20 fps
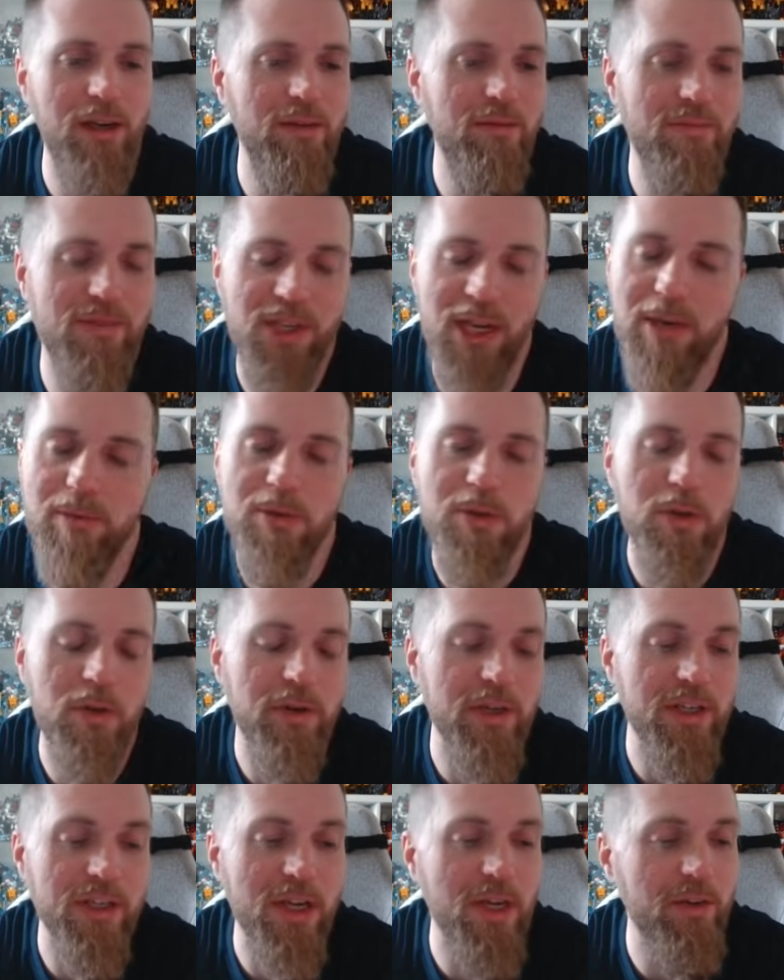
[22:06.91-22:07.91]
Same
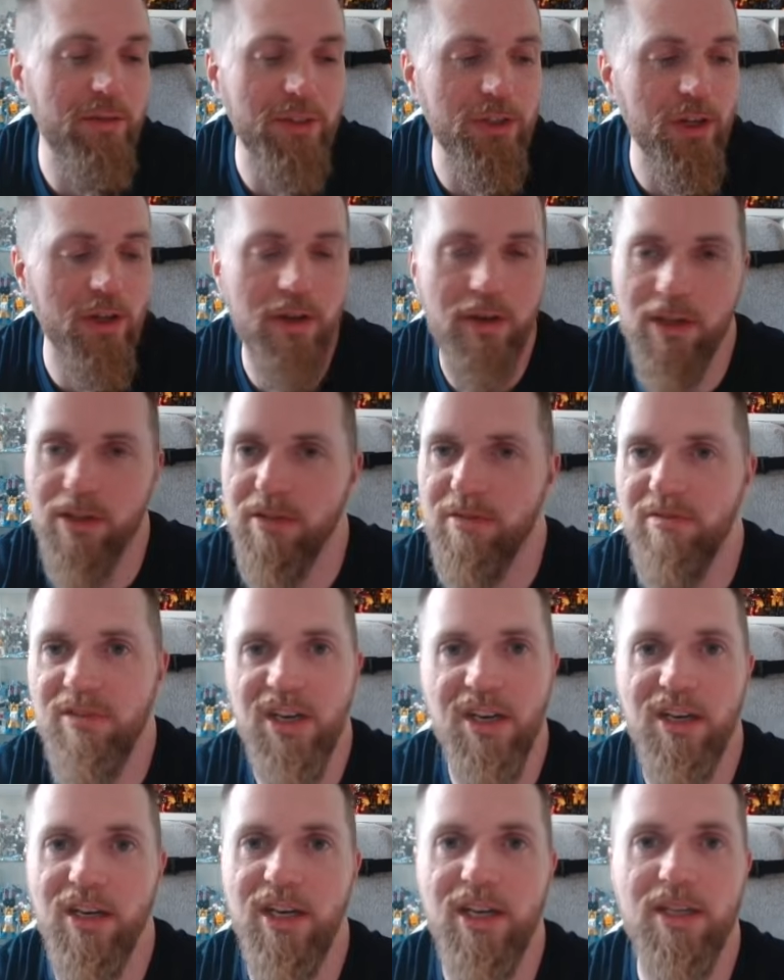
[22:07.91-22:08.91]
story as Galvatronus.
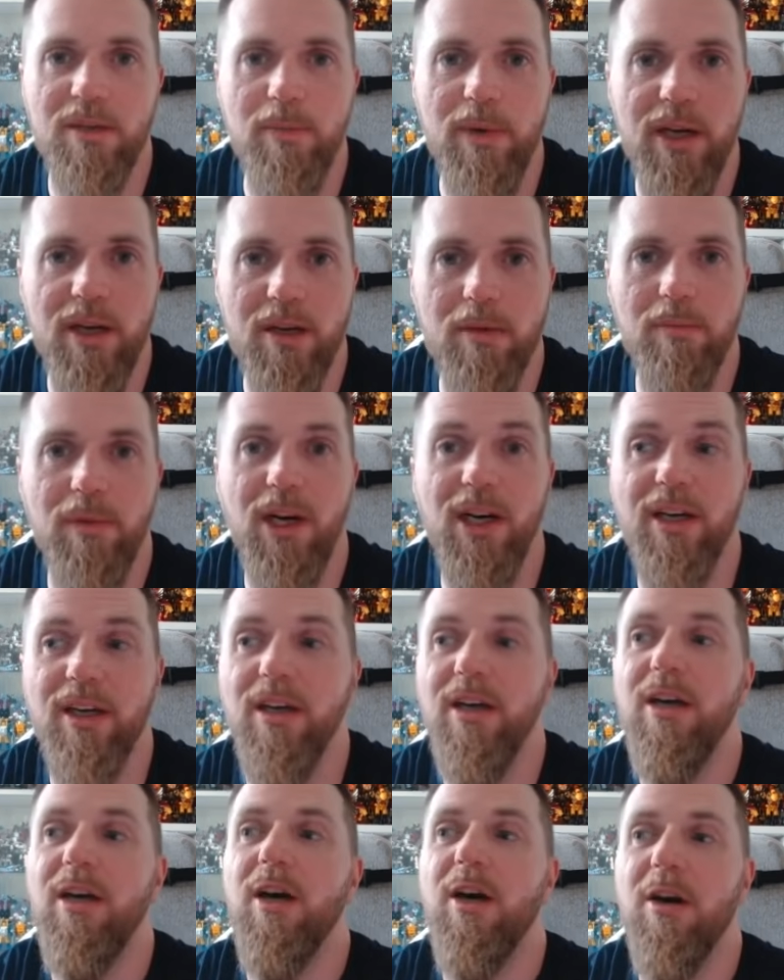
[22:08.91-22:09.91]
Didn't need to be a combiner.
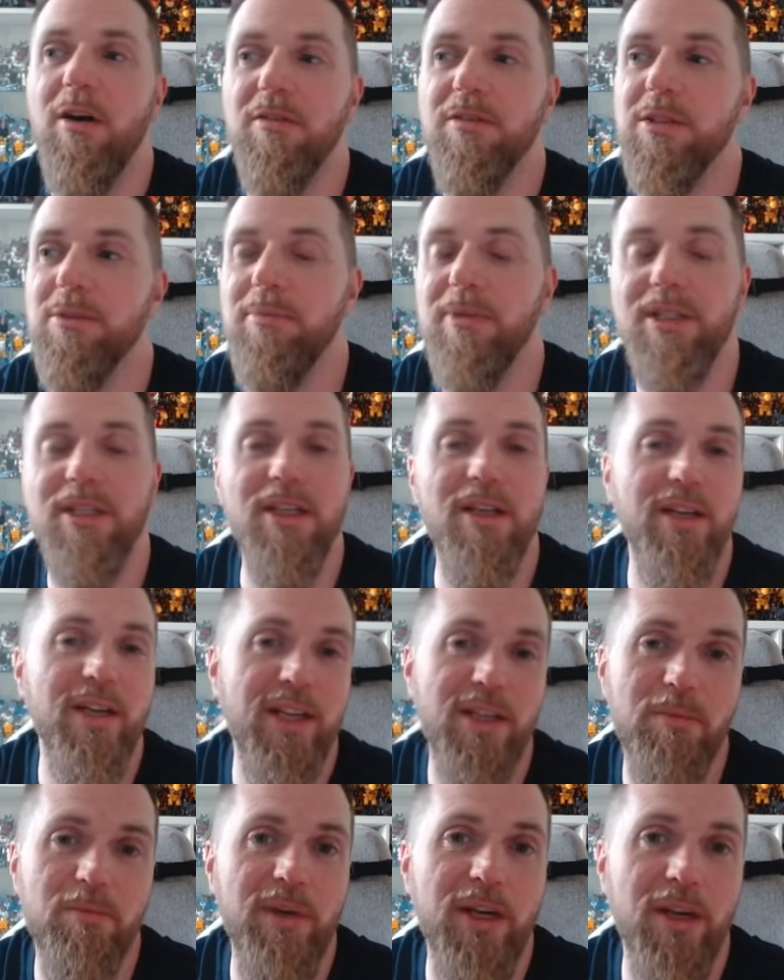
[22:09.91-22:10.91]
Optimus didn't need
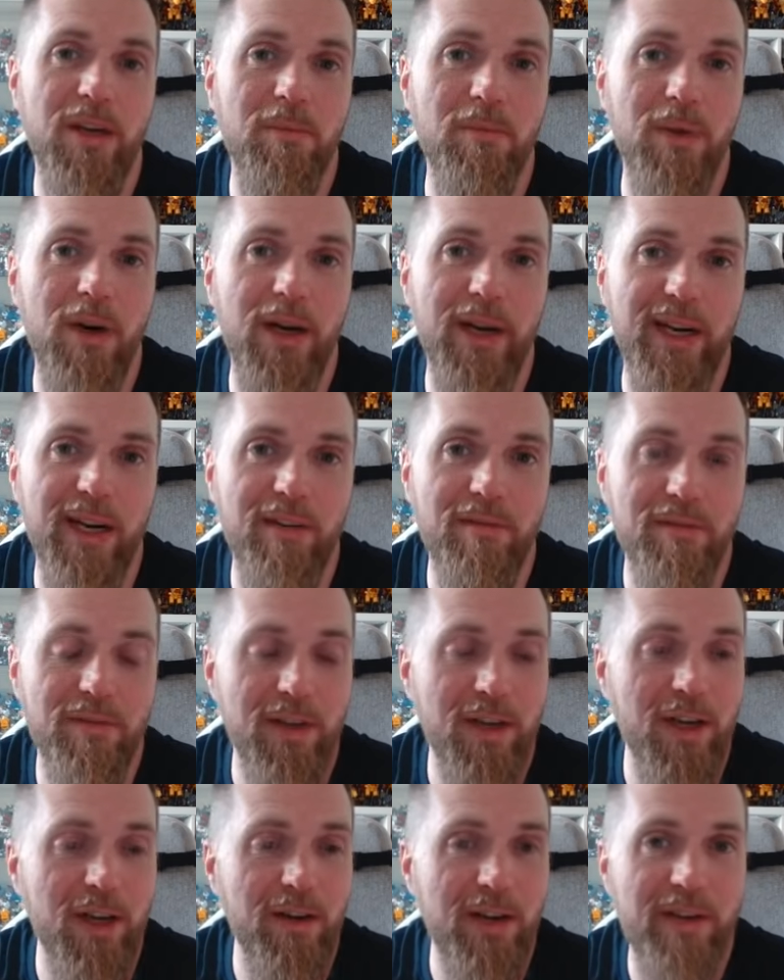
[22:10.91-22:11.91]
to be a combiner.
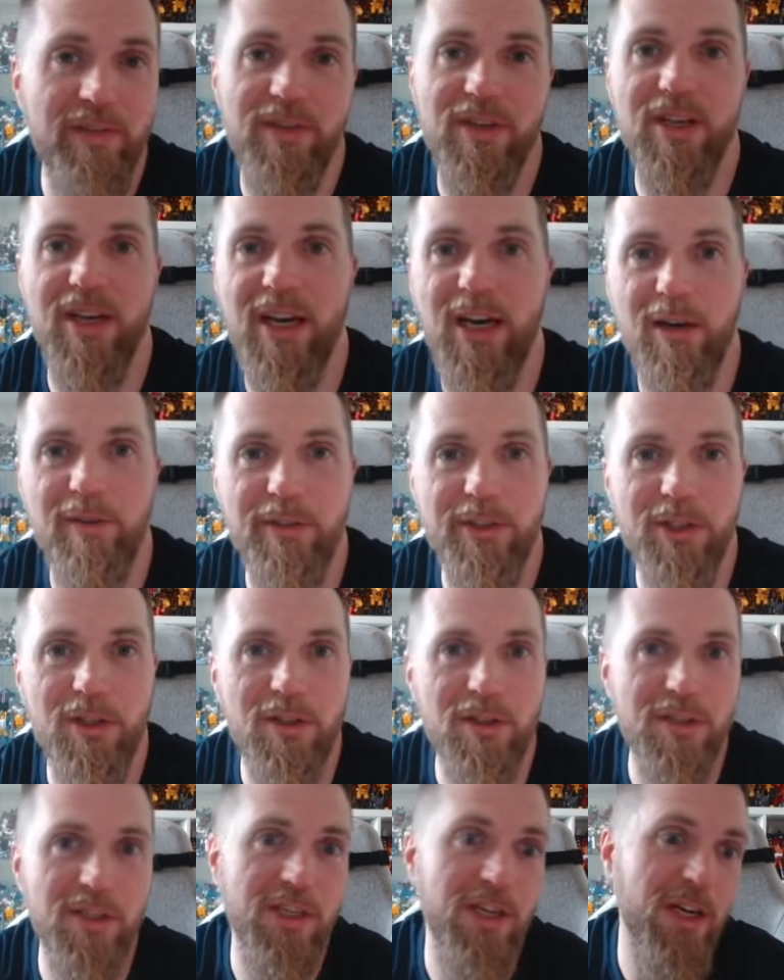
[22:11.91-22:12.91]
You know, neither did
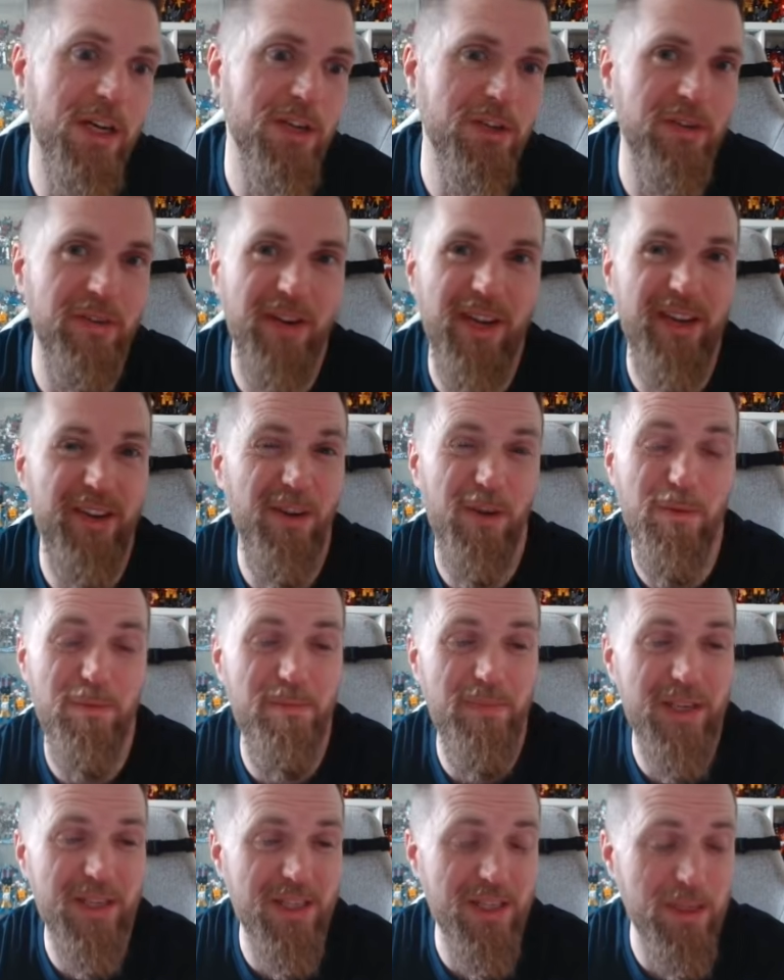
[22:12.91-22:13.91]
Galvatron. Starscream had no
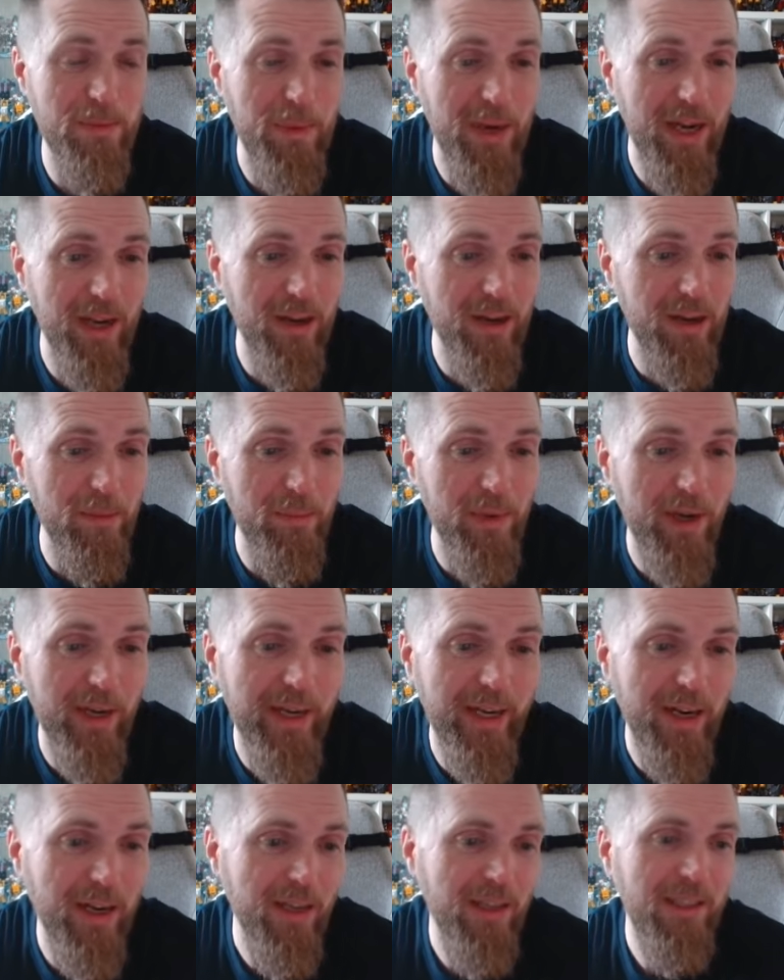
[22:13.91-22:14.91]
business being a
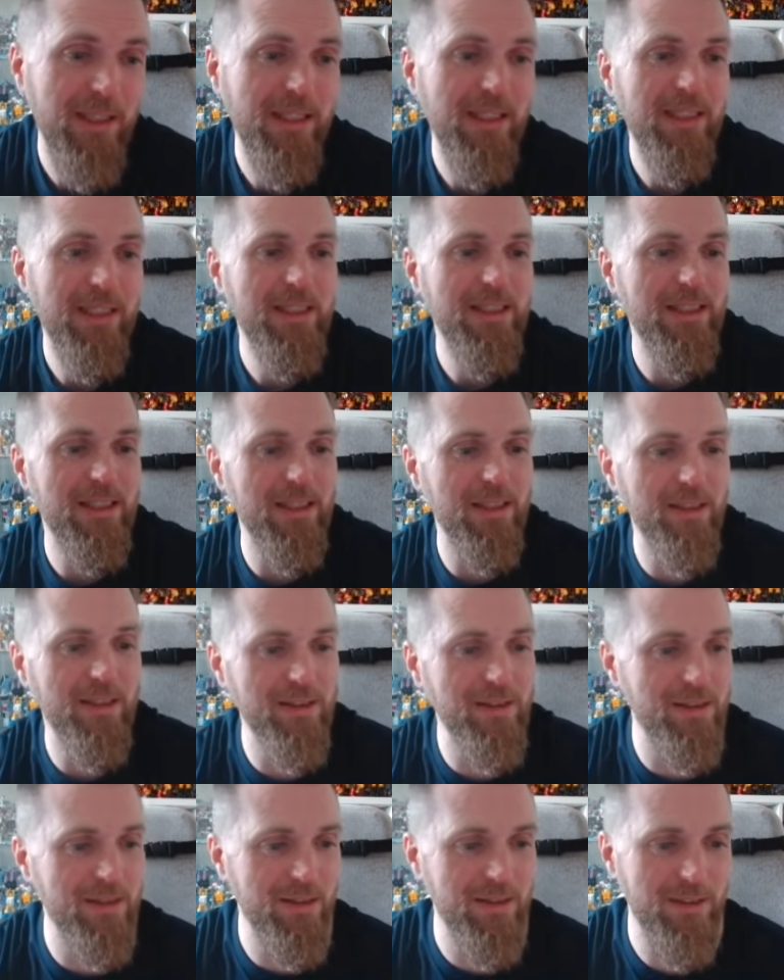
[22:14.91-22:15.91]
combiner.
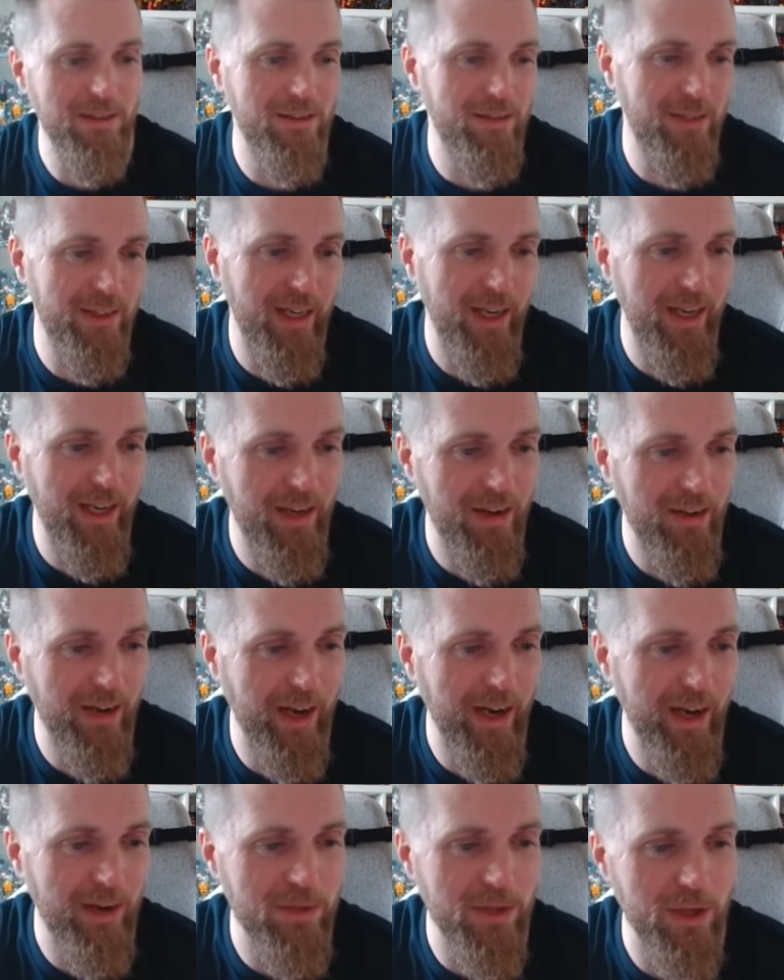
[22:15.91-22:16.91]
So, yeah,
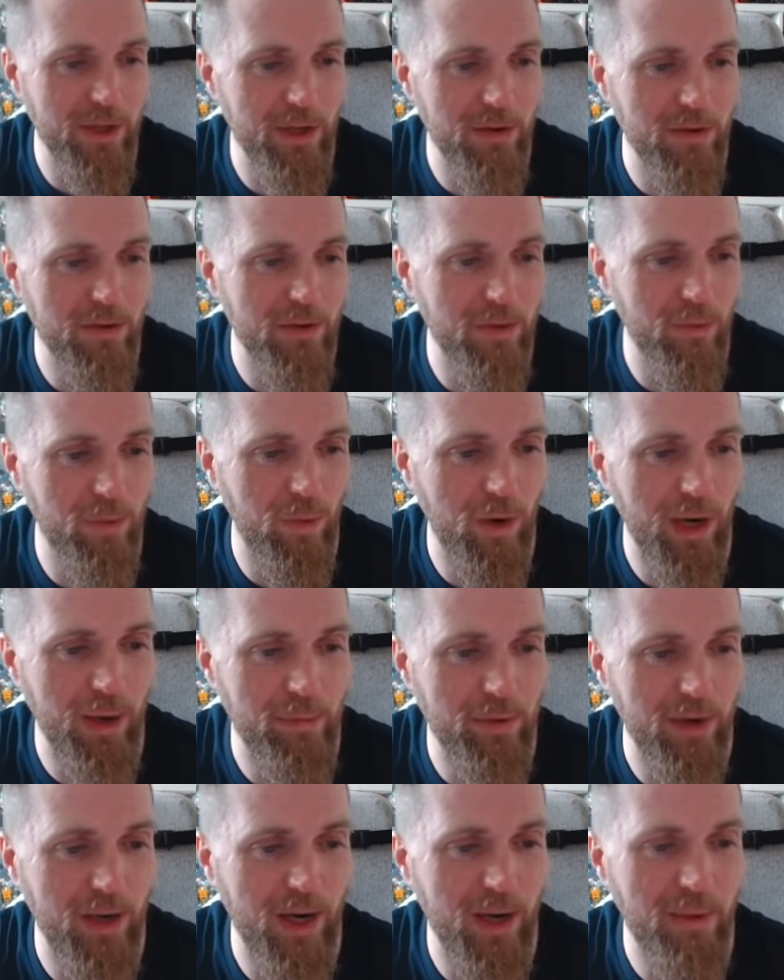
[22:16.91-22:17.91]
okay, it was a use of White
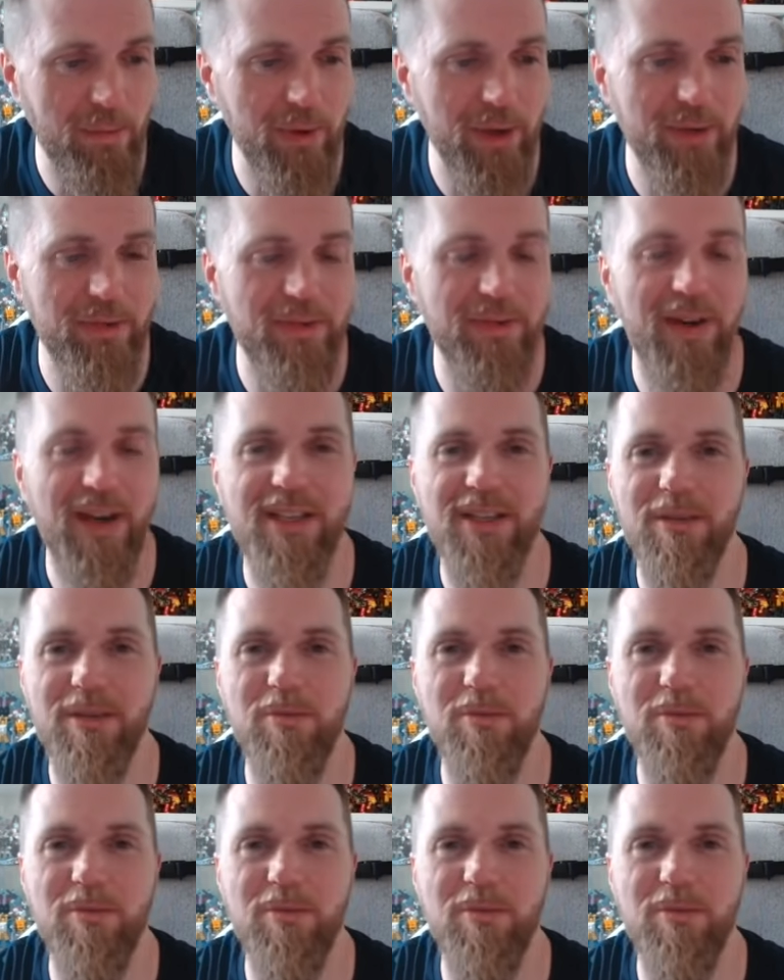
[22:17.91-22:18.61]
Prime, but the fact it